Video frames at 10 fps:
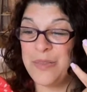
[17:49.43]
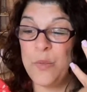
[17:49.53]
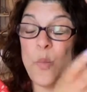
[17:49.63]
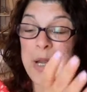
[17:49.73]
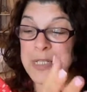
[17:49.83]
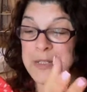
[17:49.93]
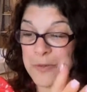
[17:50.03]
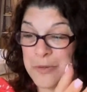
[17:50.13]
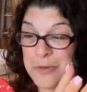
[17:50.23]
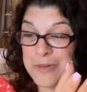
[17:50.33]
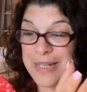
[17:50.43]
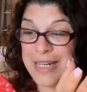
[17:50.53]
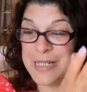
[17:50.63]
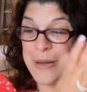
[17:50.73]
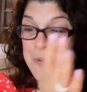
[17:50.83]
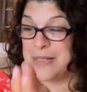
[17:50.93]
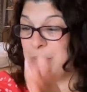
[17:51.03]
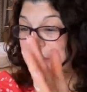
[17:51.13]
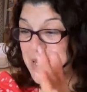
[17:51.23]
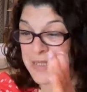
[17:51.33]
wonderful experience that
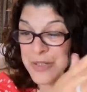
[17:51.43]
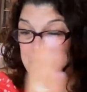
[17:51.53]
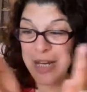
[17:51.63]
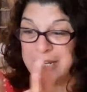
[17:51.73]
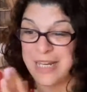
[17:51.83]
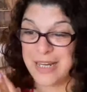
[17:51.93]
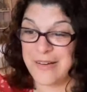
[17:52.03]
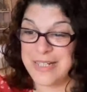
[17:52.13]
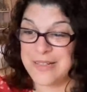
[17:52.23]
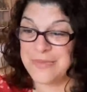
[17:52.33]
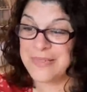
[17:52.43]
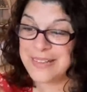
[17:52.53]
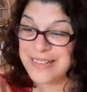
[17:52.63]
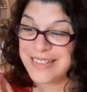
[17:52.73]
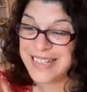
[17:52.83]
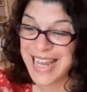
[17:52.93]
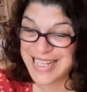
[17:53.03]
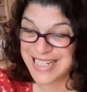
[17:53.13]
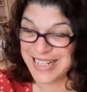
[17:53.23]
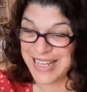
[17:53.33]
we've had in the journey and kind of
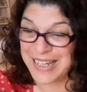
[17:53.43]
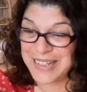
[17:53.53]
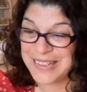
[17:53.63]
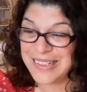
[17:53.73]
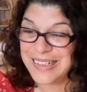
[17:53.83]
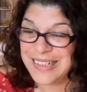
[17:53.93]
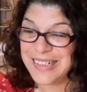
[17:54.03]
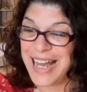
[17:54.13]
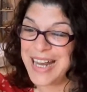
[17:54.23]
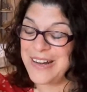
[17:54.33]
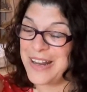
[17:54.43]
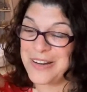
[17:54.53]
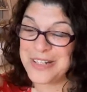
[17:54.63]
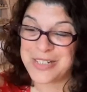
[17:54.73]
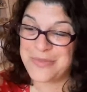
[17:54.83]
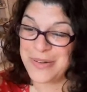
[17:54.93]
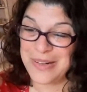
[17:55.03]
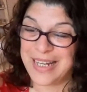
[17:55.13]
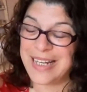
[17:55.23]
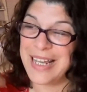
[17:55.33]
getting there. And I just feel
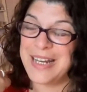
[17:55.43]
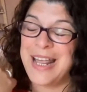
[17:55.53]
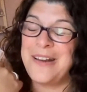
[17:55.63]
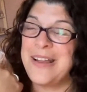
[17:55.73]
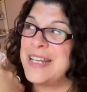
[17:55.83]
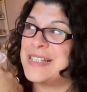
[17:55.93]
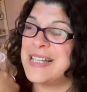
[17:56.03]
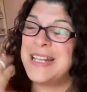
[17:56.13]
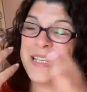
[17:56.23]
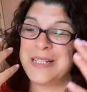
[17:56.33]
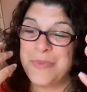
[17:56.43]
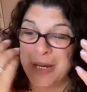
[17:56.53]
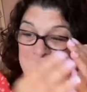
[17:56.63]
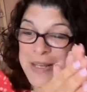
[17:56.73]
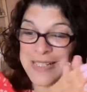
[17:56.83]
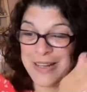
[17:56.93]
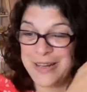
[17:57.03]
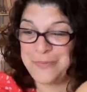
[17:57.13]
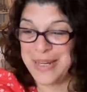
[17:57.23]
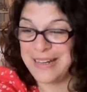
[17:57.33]
like, and I can say this because
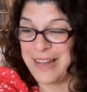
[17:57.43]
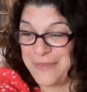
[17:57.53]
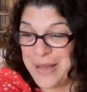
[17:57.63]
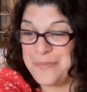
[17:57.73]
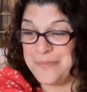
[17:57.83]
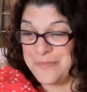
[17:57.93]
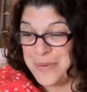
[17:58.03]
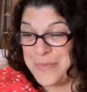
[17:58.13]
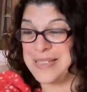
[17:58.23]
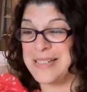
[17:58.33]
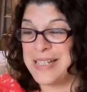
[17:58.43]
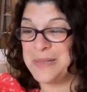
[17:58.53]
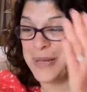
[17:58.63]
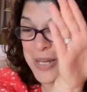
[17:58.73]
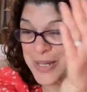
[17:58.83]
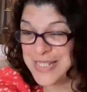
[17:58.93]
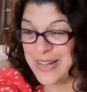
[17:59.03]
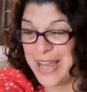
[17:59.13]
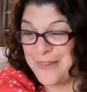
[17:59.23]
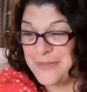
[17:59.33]
I've had my businesses, because
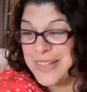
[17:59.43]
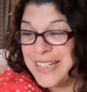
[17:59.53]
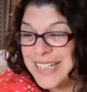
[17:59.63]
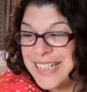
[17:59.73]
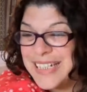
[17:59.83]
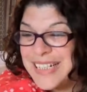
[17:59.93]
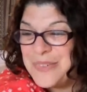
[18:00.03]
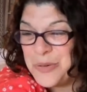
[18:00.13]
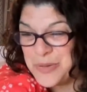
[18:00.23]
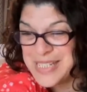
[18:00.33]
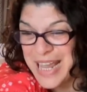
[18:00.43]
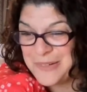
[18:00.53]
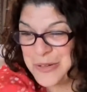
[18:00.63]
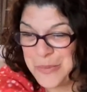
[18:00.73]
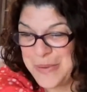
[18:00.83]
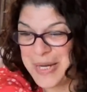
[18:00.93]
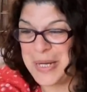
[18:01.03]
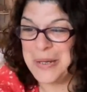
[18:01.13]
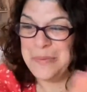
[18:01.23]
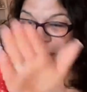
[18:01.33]
I have fallen down, got back up,